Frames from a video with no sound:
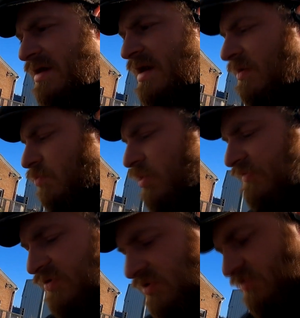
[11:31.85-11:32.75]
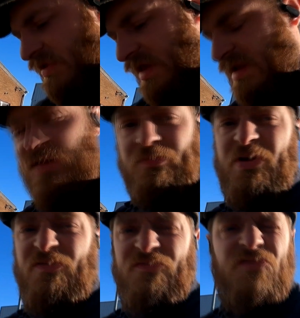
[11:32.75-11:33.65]
it works out as like a little
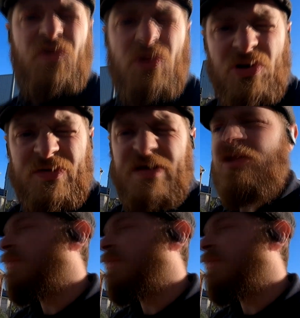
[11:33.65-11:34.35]
bit of chewing, looks like a